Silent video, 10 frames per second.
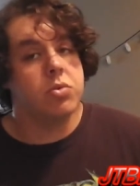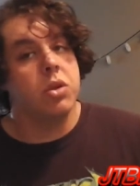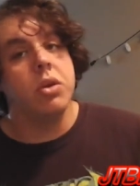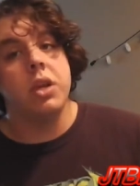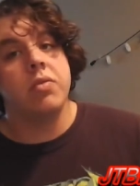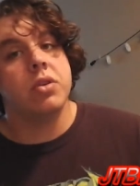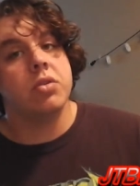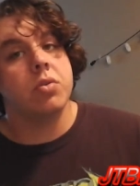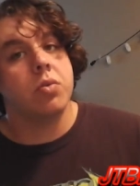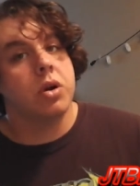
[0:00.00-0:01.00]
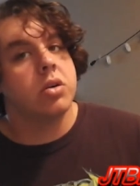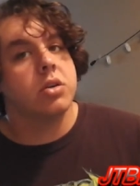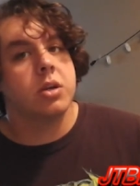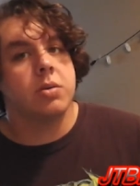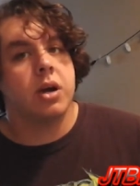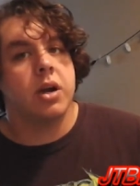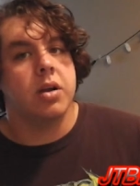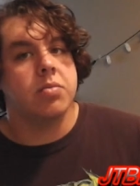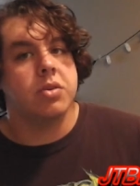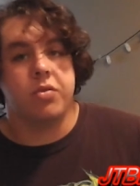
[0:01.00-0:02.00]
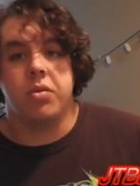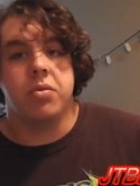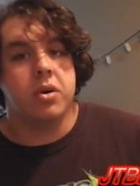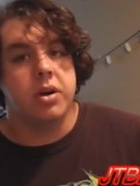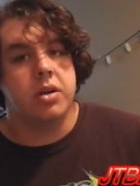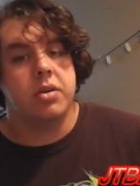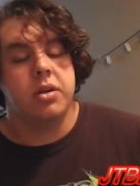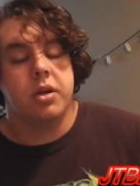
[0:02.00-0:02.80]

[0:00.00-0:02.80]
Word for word: you can even do the worst Slipknot albums if you want.